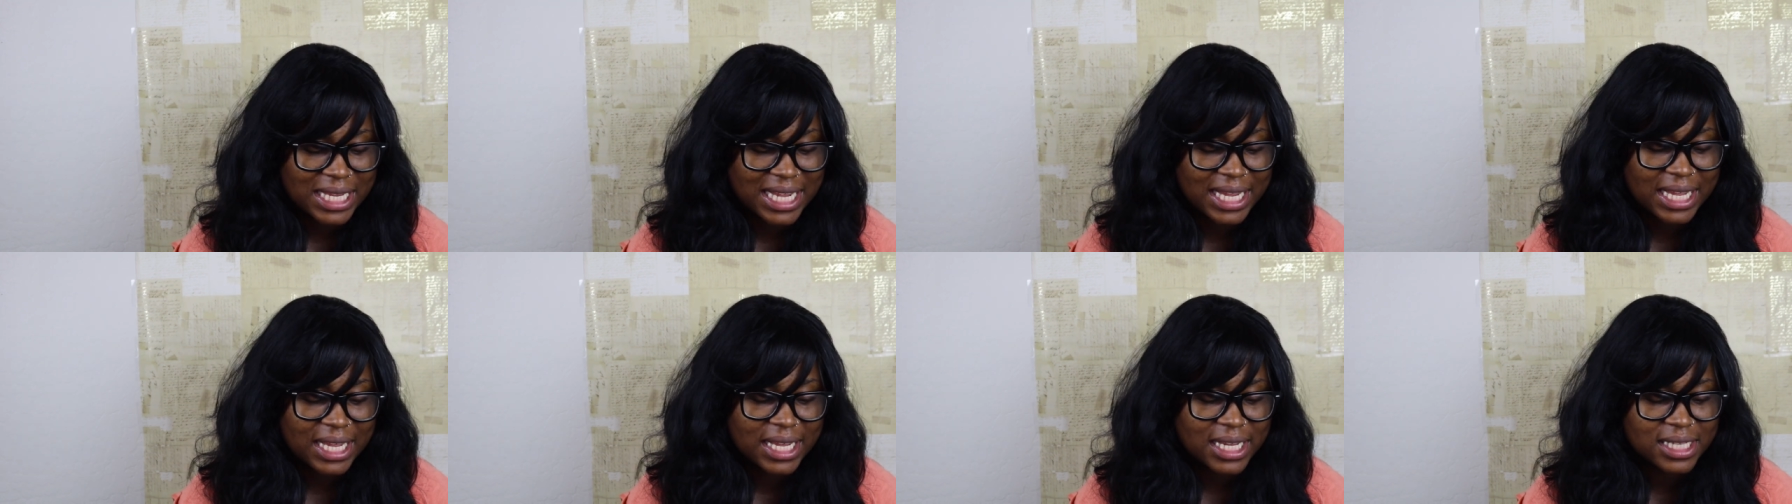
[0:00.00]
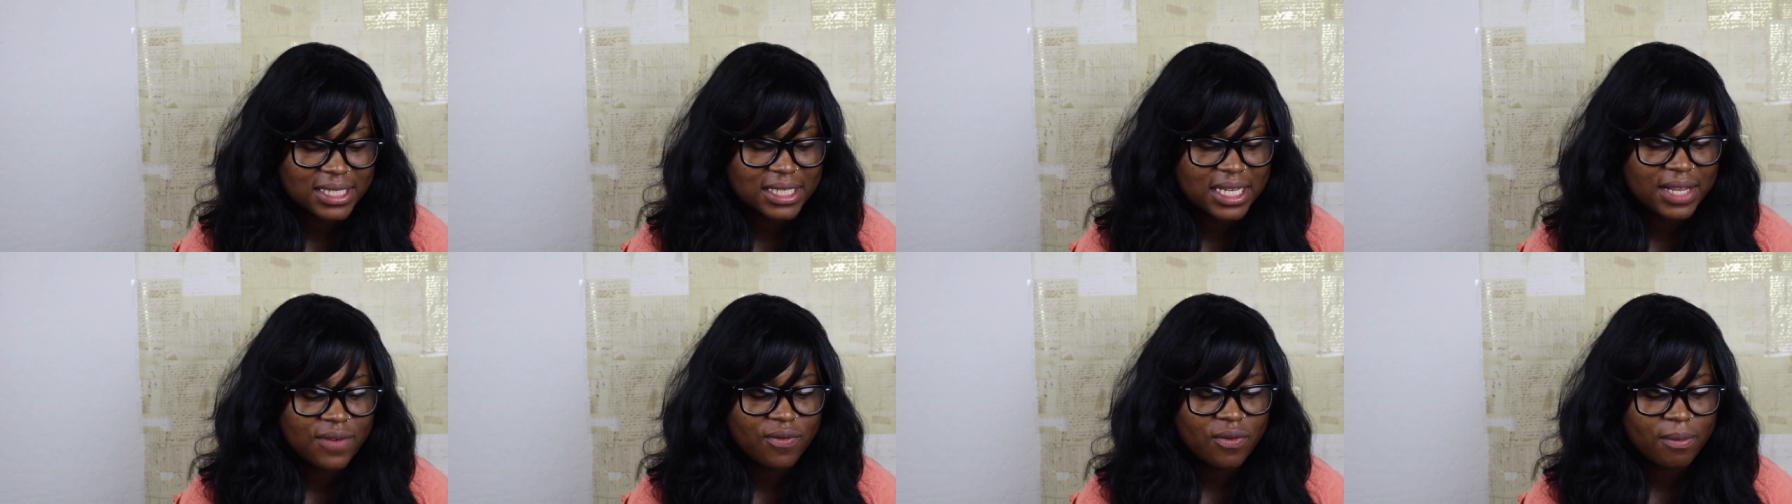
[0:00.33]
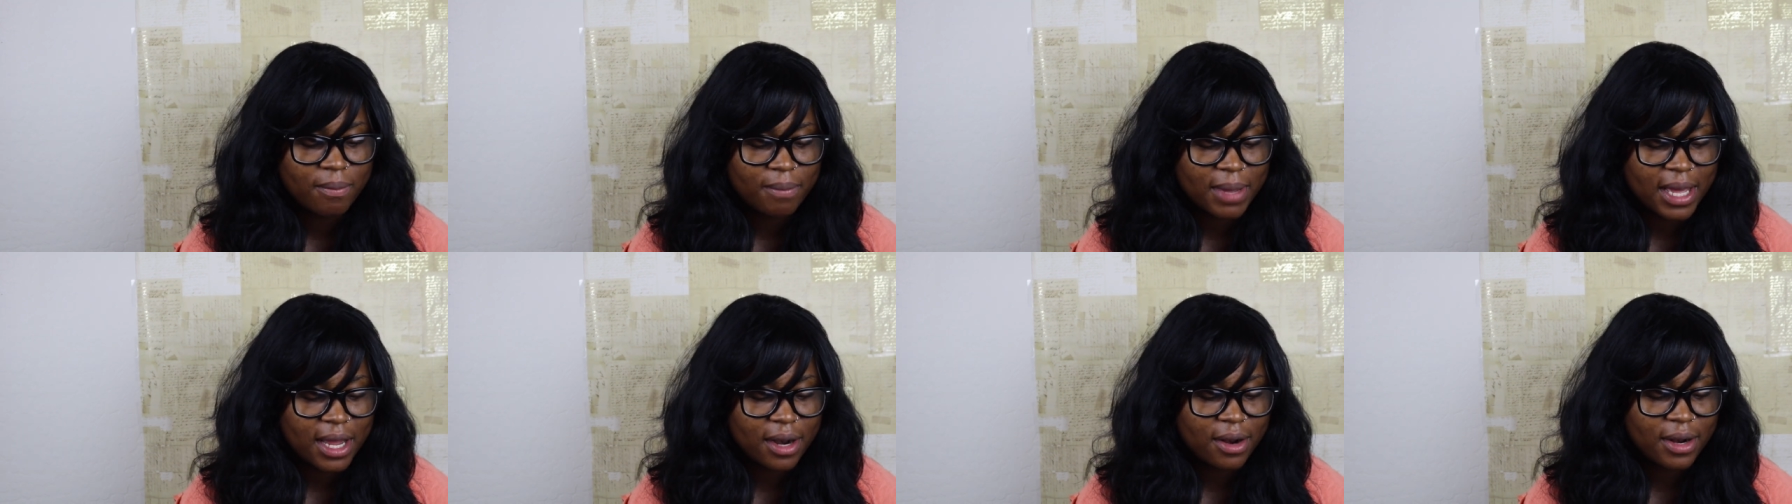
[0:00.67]
Like, it's
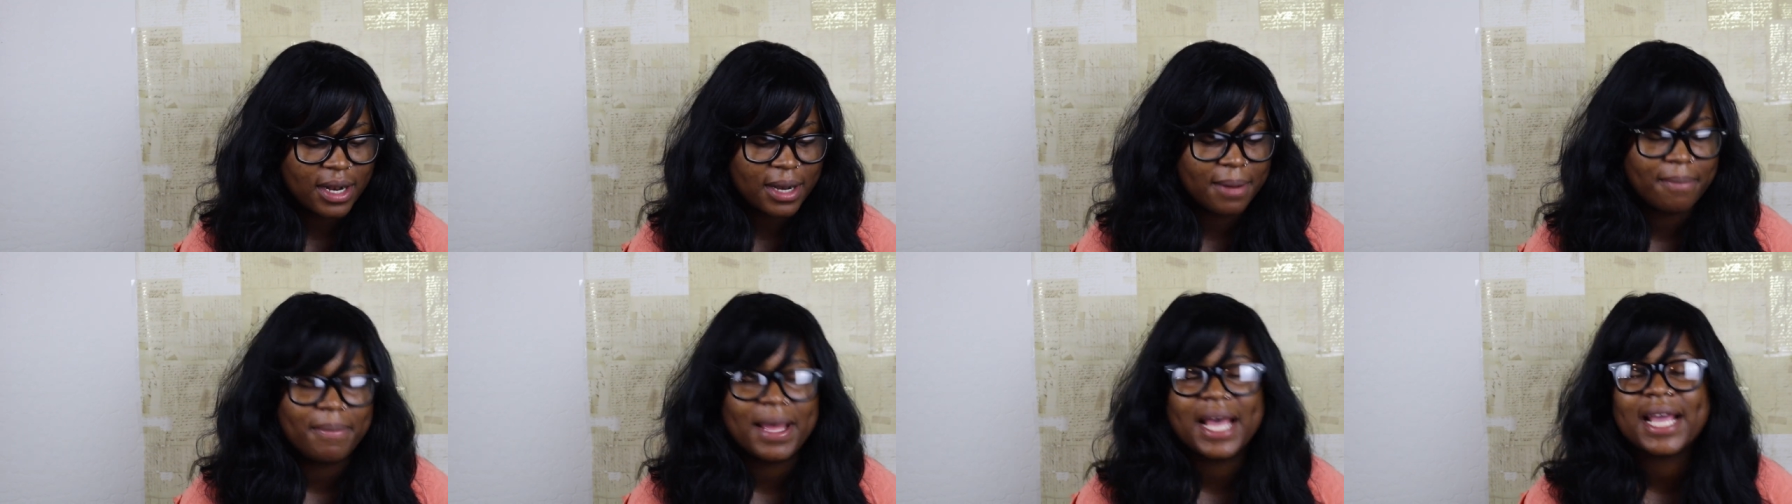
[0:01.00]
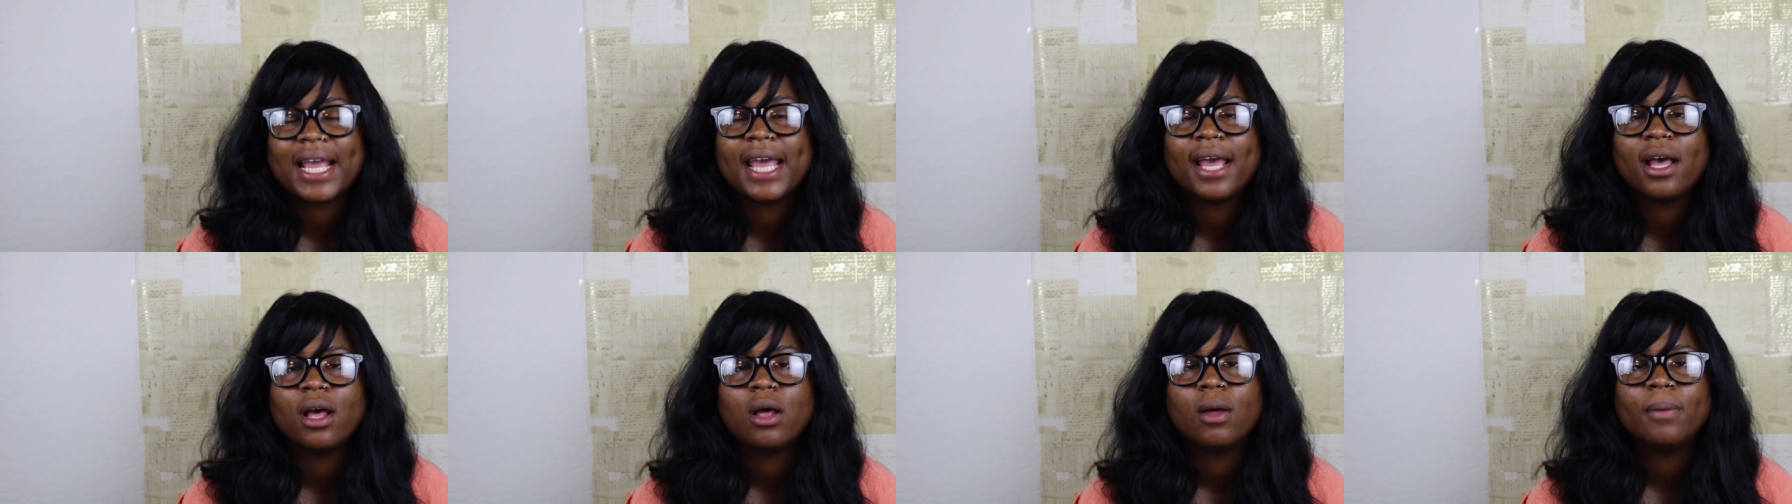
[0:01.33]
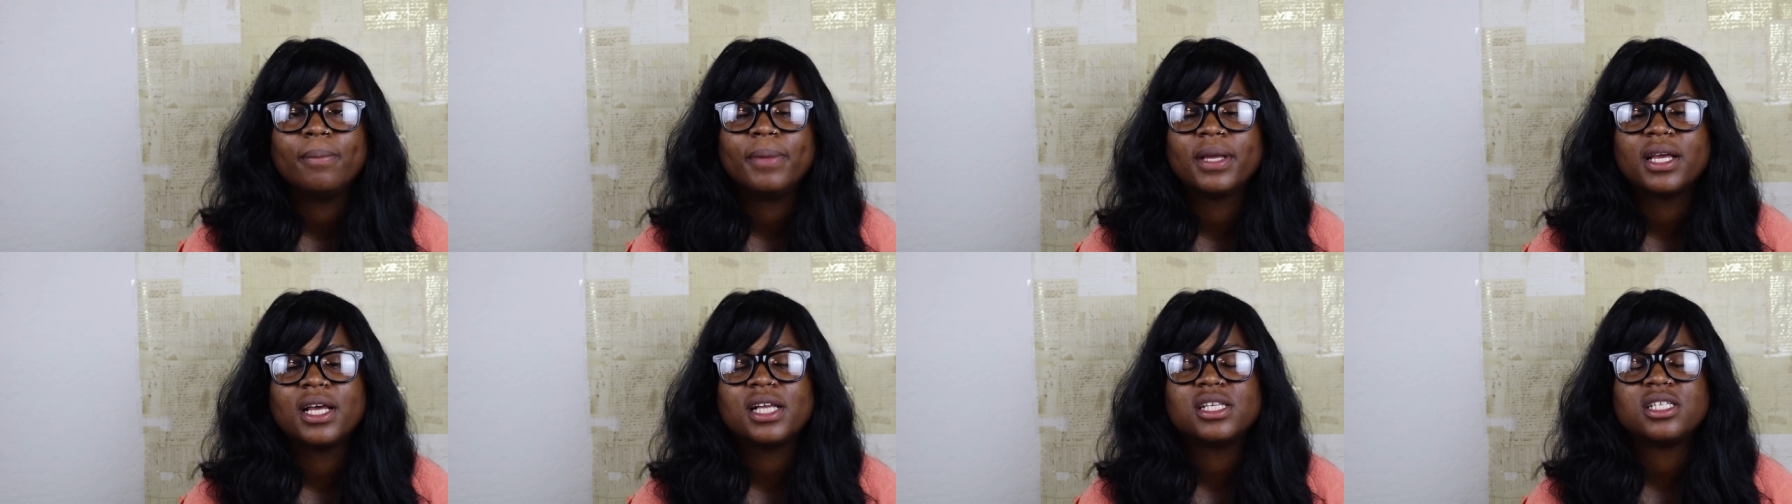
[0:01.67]
even better than back at
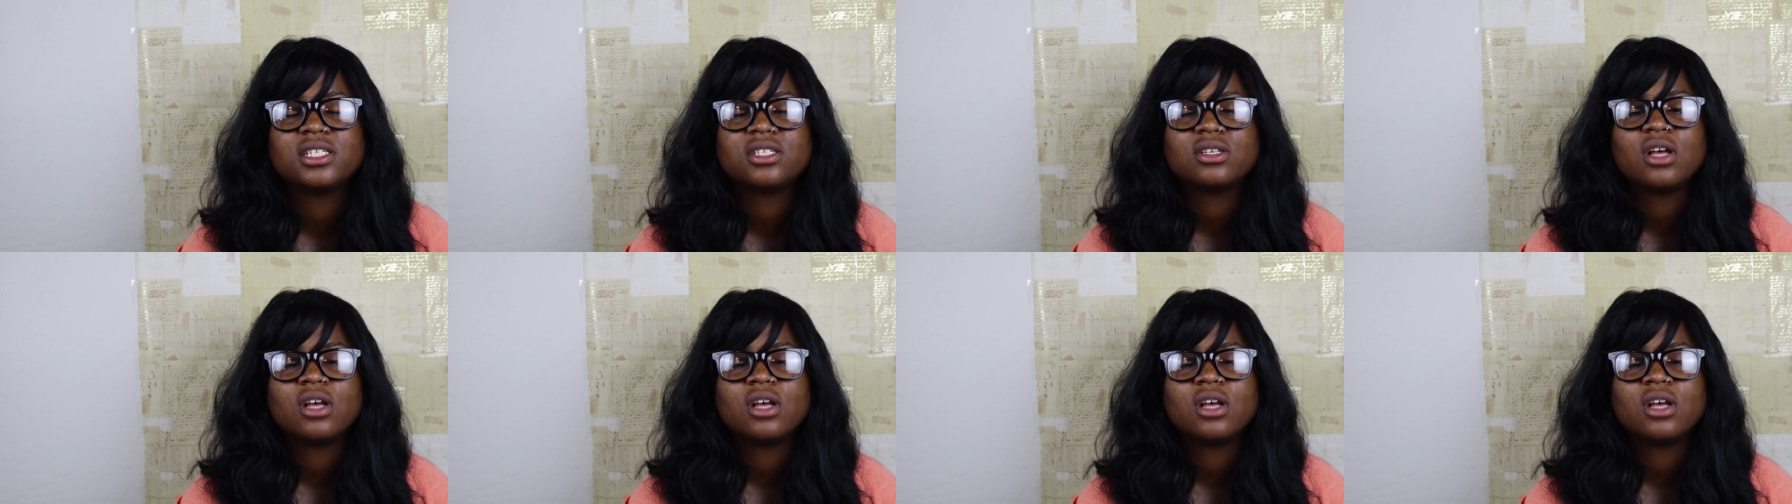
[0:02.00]
home because